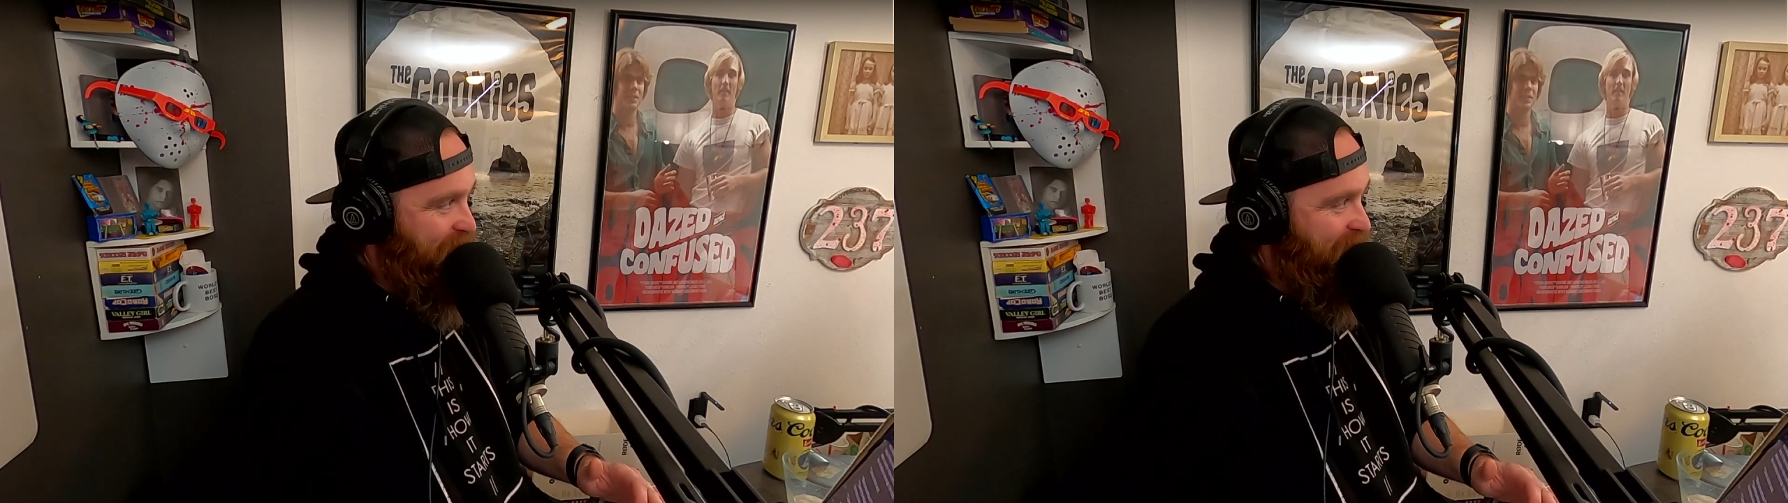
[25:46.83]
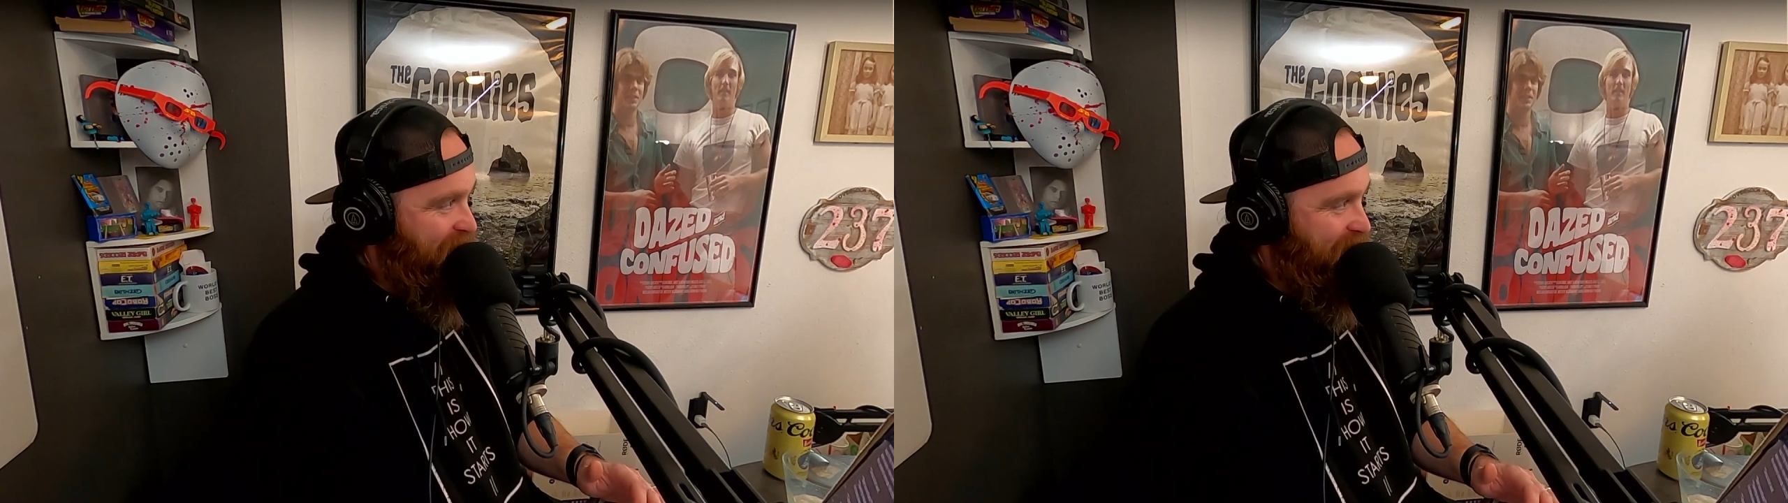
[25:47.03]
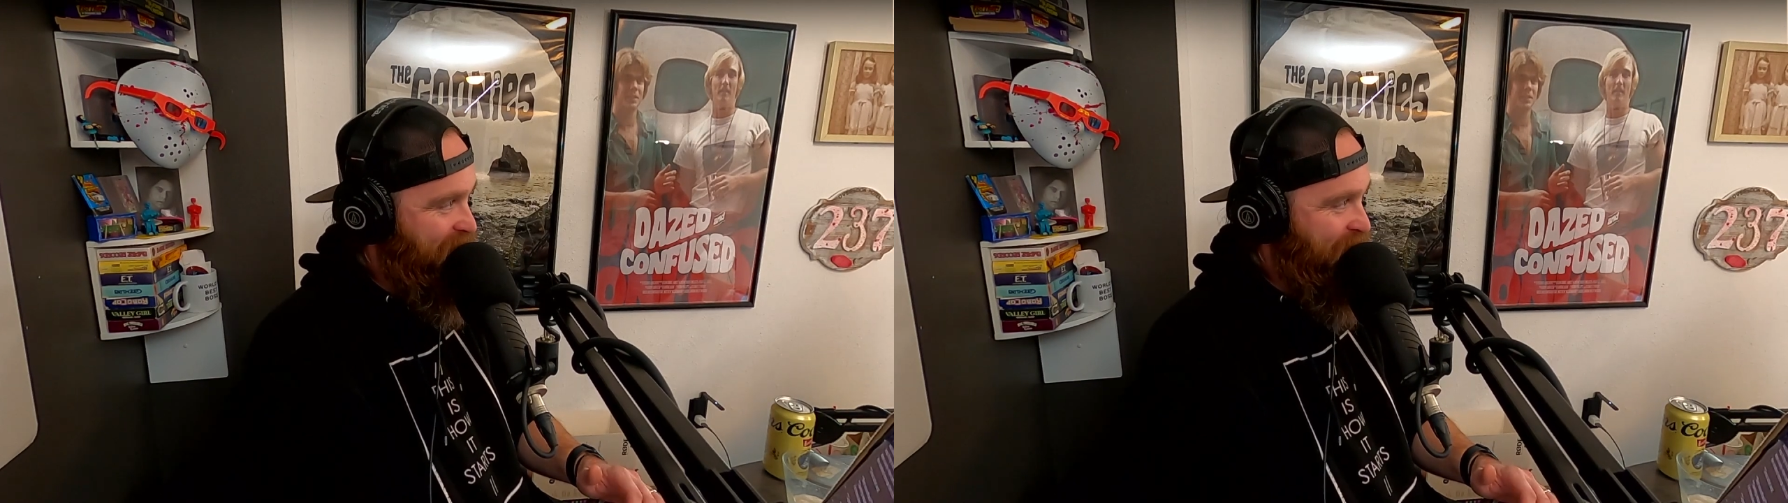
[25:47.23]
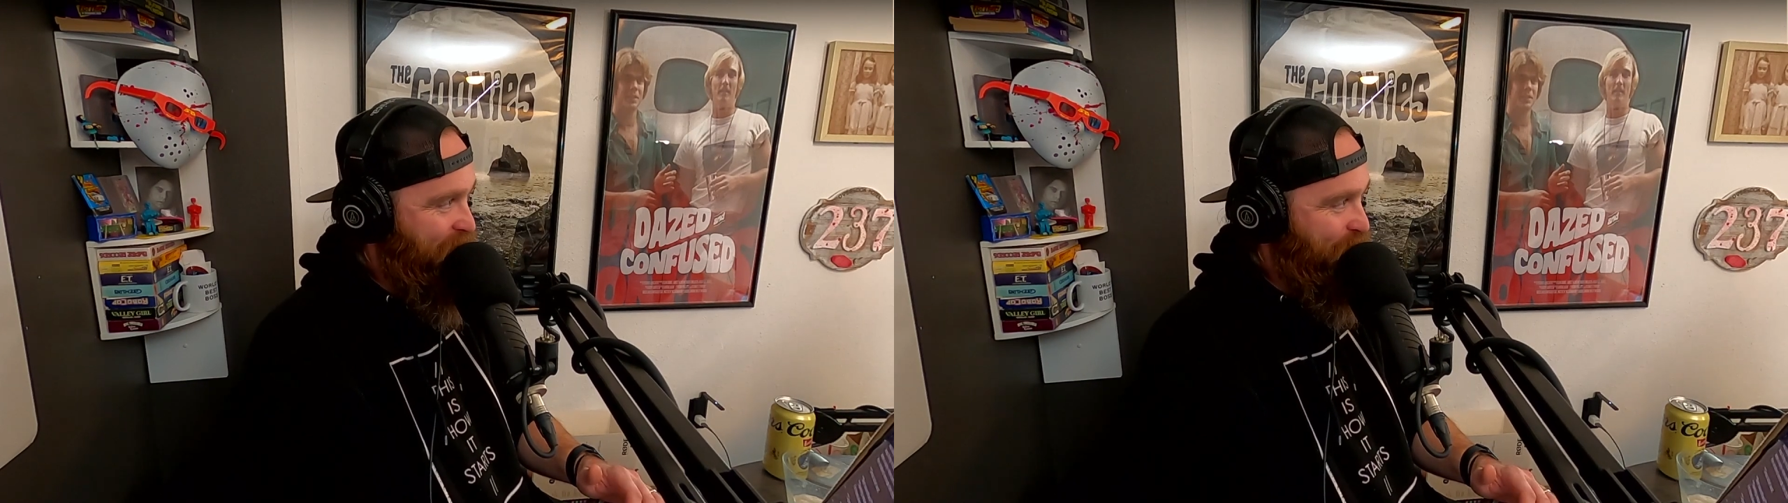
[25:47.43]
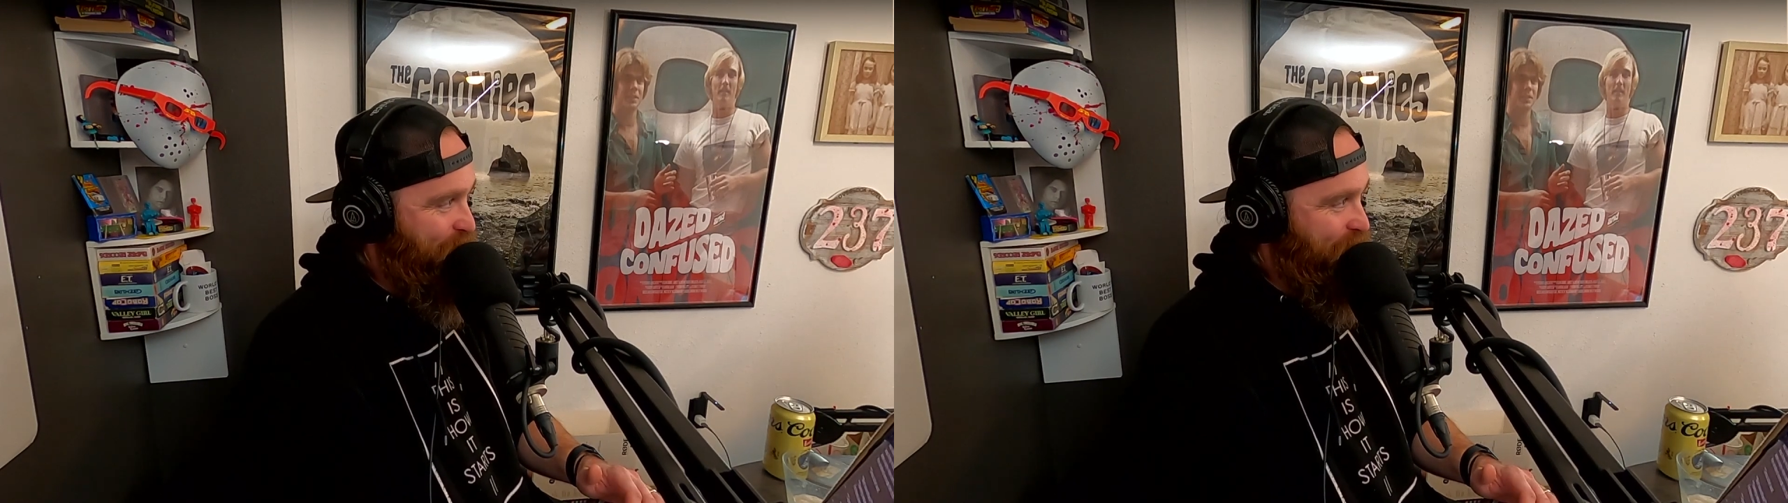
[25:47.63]

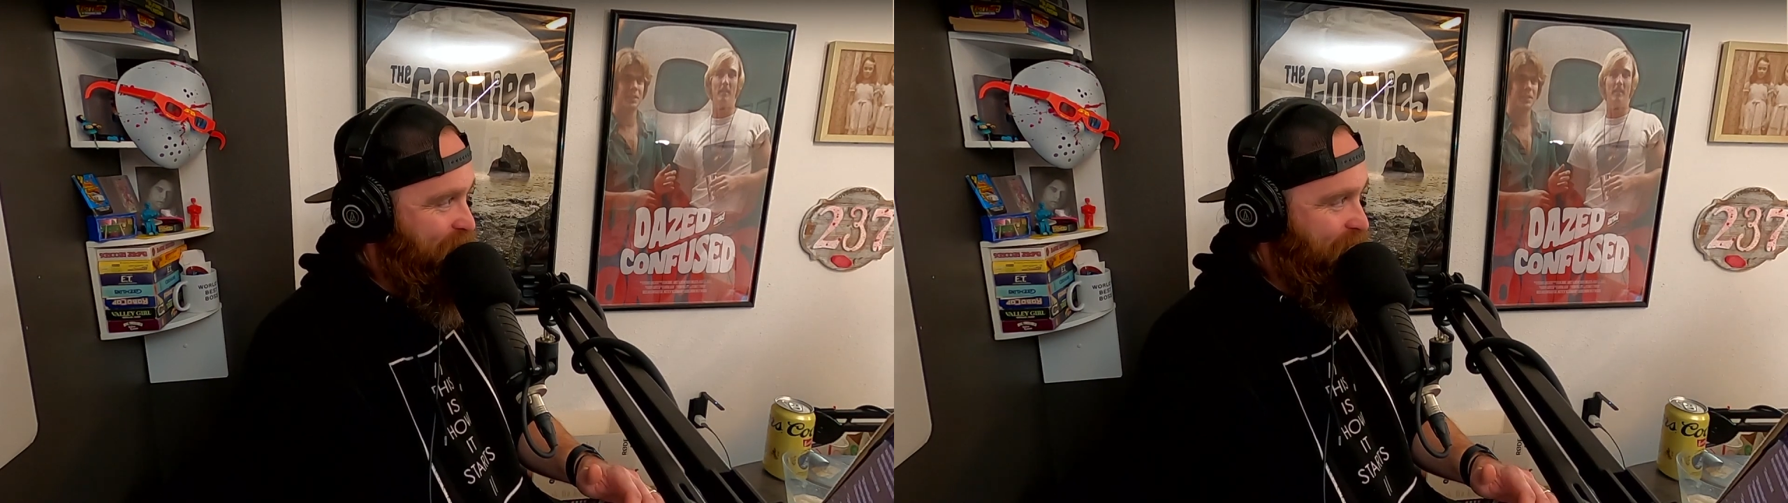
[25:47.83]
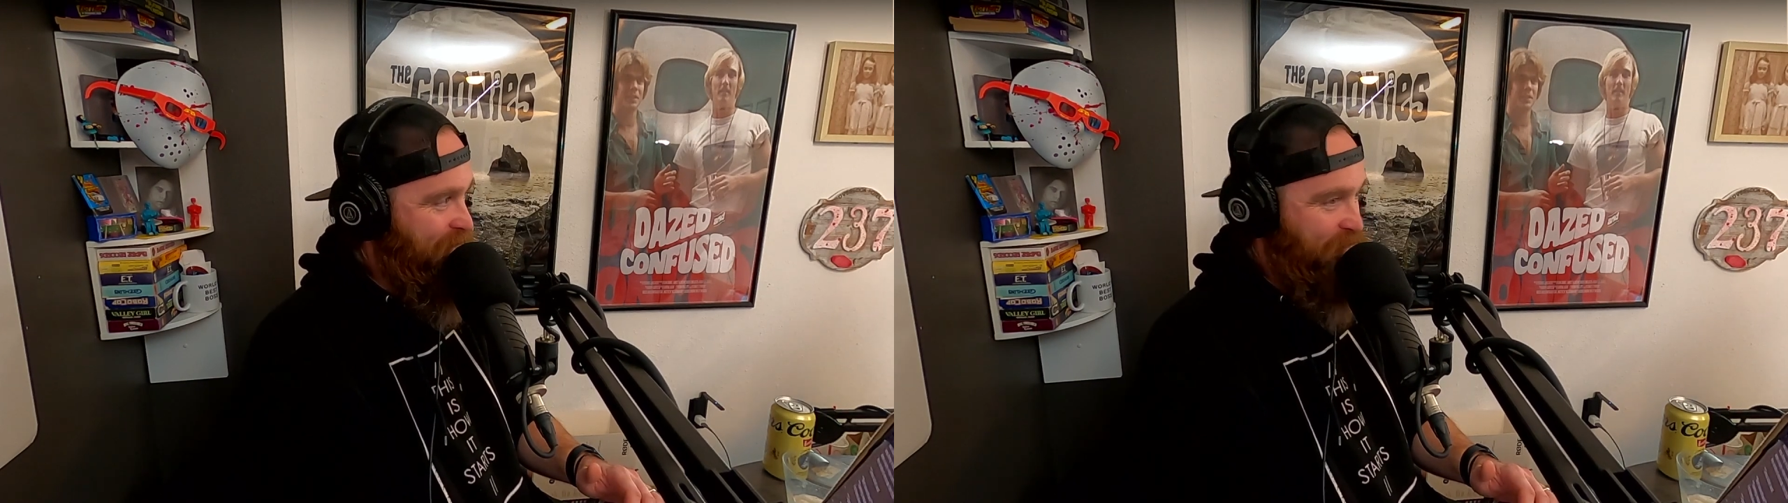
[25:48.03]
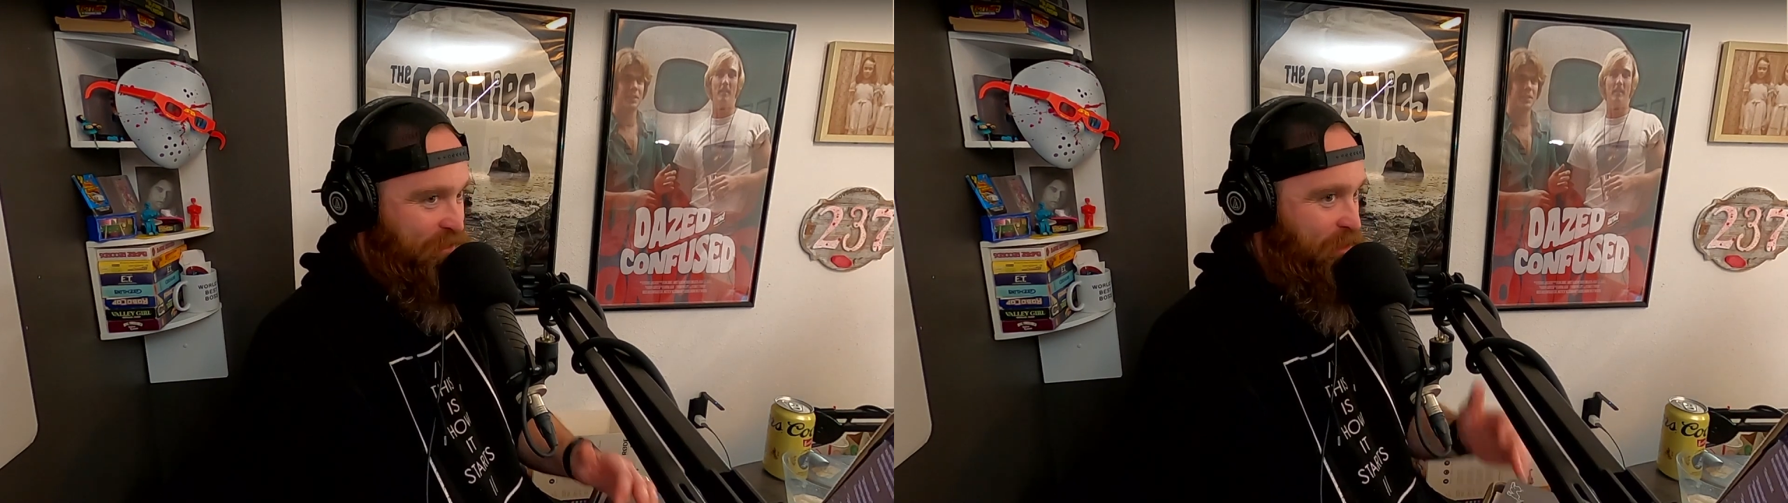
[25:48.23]
there's